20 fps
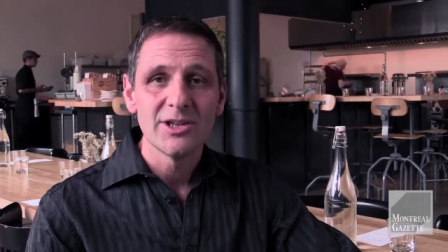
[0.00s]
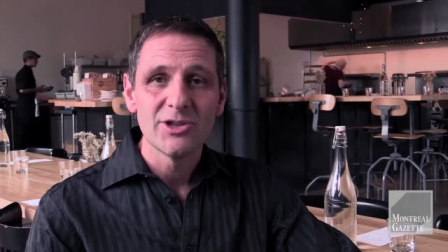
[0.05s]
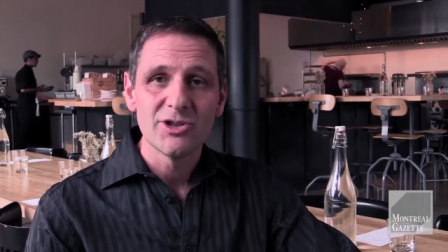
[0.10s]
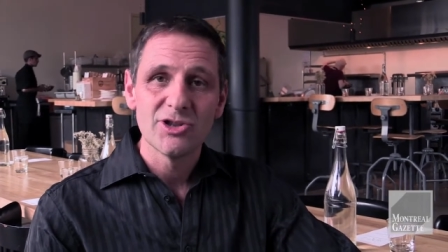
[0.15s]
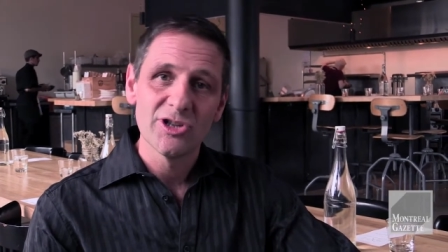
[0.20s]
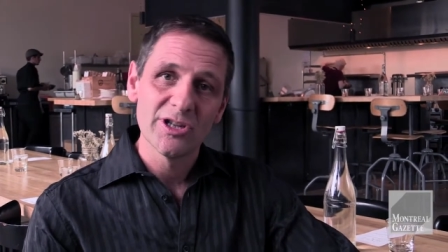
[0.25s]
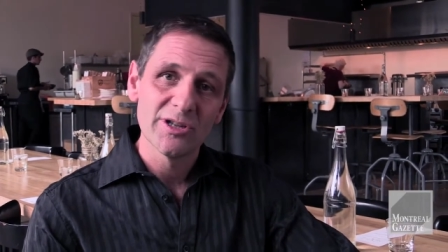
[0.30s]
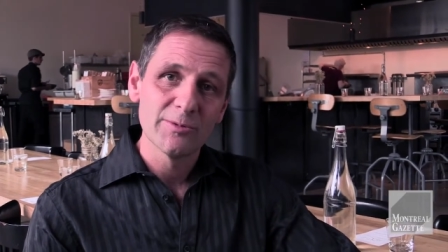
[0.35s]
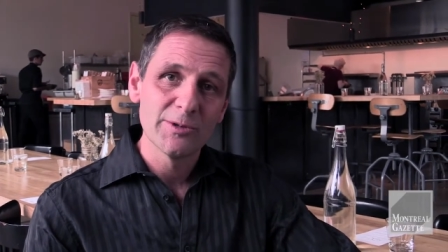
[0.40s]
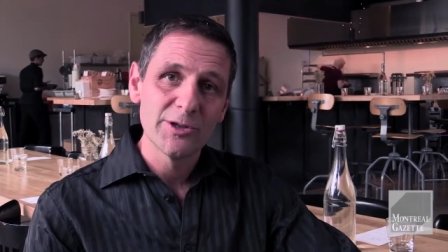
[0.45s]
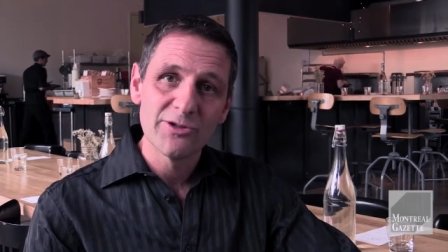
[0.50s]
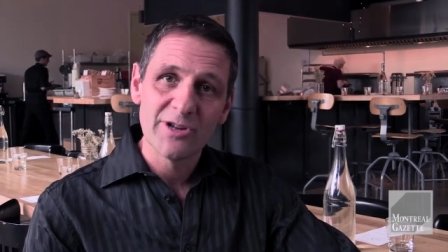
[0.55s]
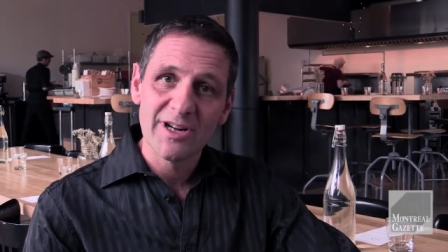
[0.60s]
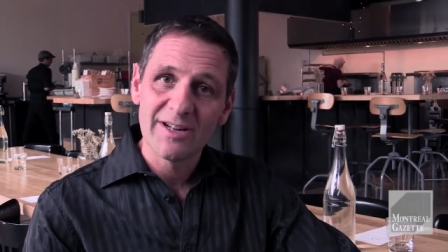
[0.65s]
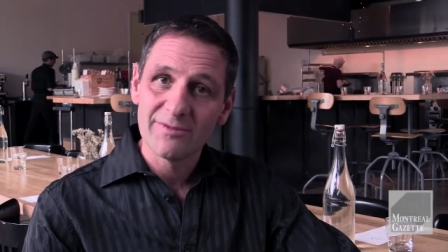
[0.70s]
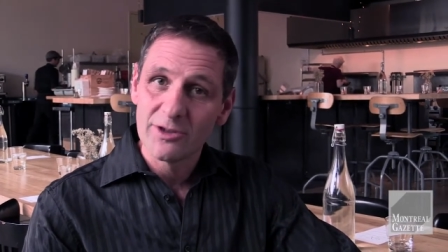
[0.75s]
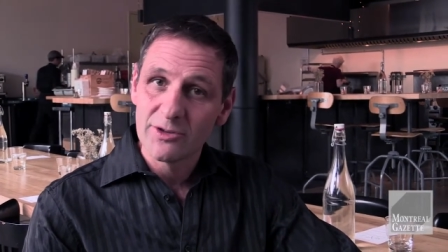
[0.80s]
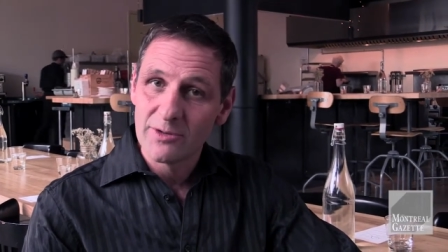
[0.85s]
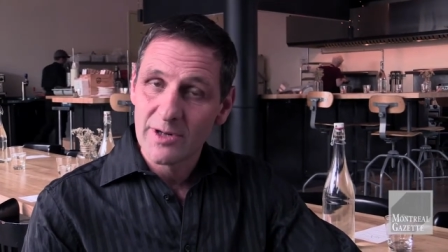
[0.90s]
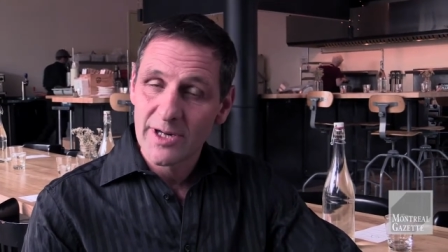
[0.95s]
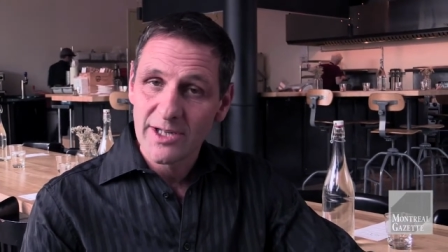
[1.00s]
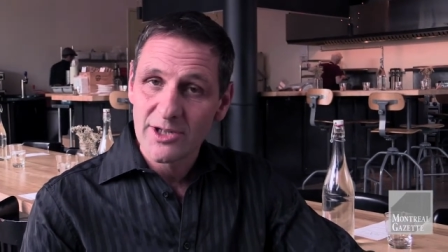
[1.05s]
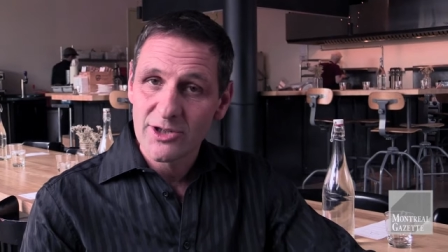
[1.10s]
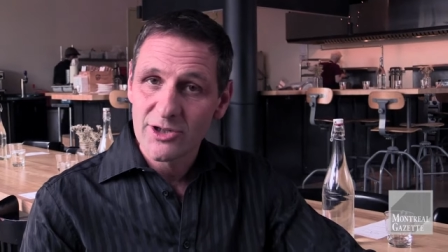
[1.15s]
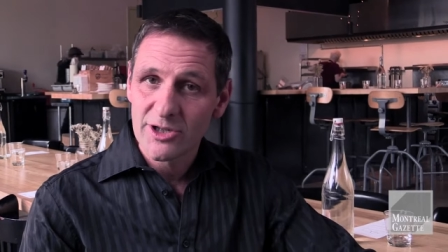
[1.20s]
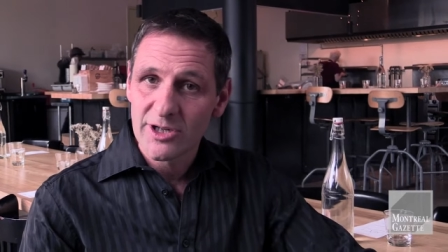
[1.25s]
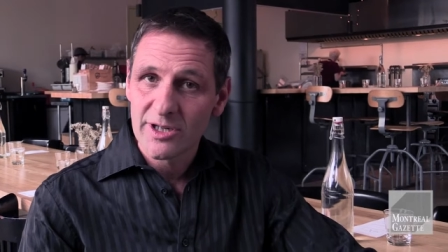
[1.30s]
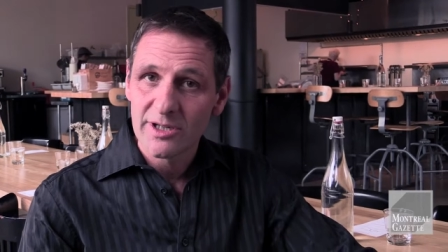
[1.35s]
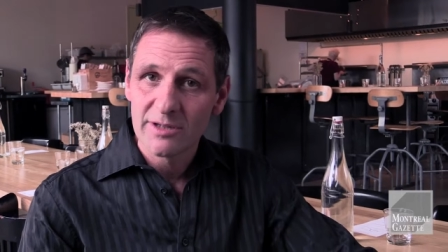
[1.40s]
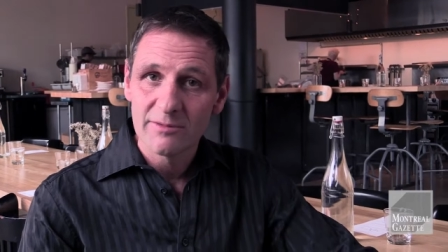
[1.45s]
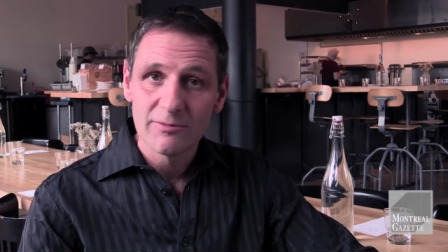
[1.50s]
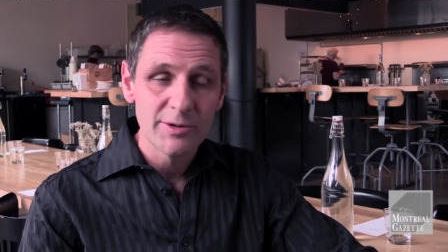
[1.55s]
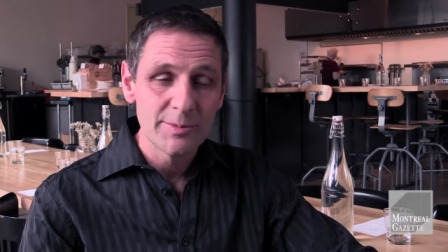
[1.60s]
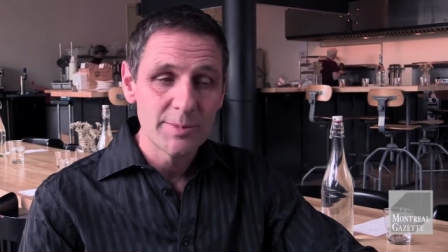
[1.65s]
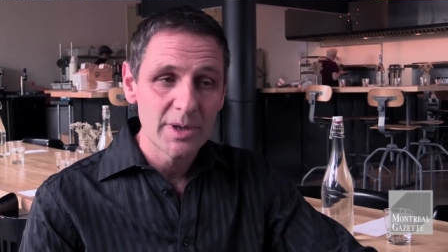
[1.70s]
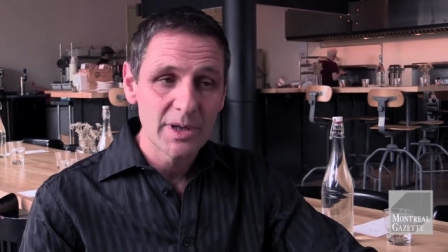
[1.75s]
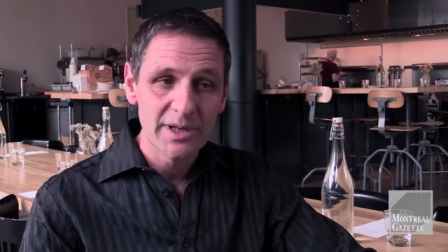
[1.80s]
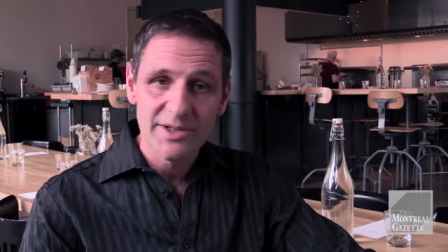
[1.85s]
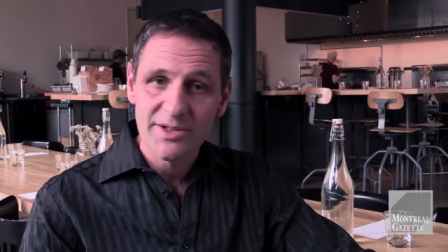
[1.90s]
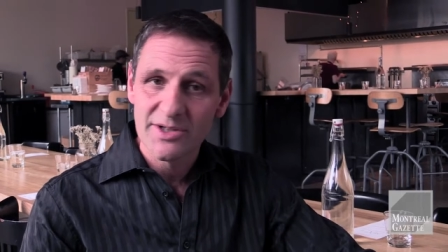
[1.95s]
Each year we travel to Asia,
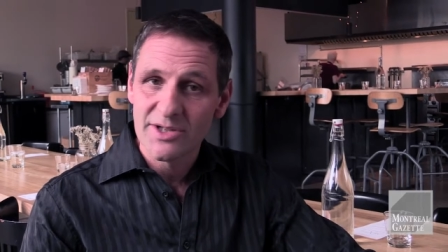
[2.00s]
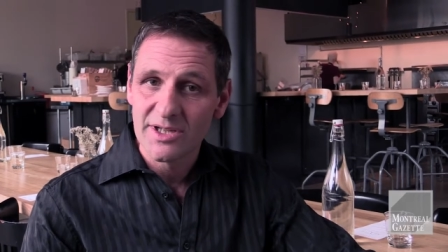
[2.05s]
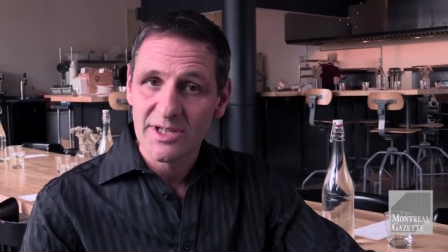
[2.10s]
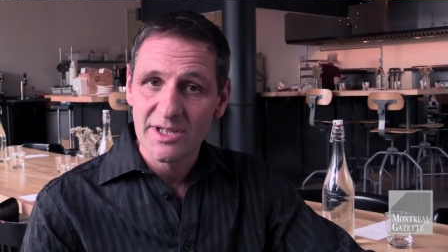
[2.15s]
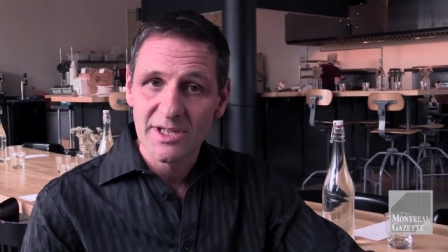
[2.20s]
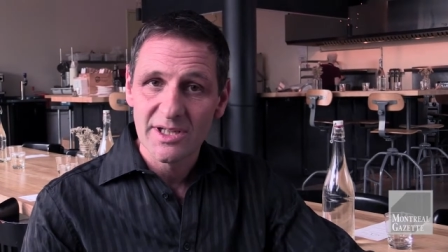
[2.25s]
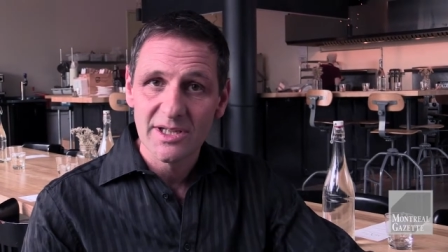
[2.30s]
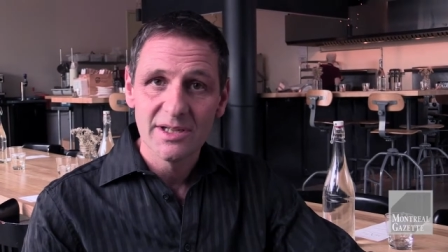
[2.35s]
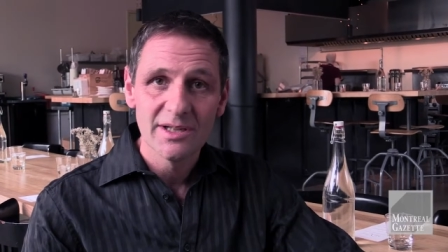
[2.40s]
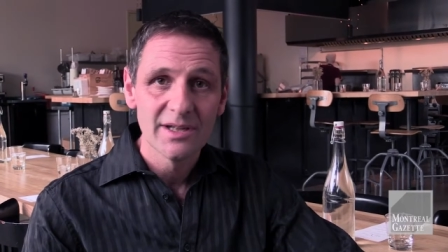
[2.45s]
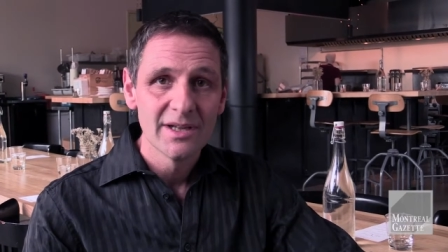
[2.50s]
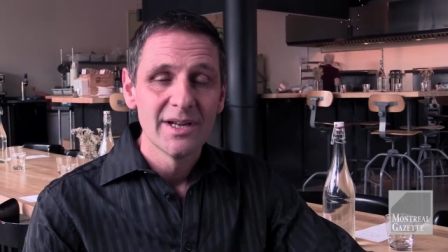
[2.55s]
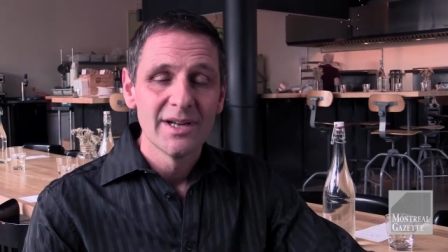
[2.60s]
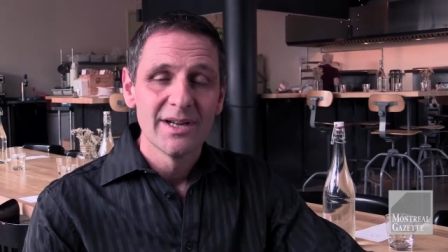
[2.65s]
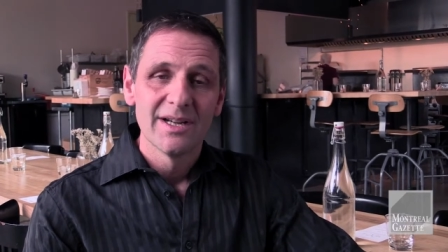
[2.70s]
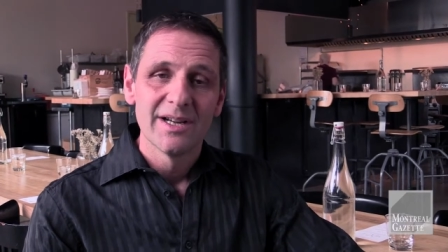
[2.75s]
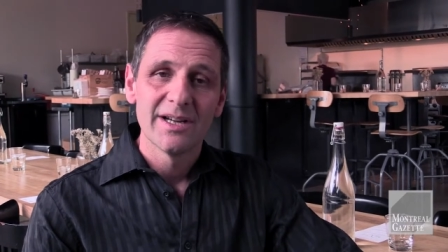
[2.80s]
we buy tea.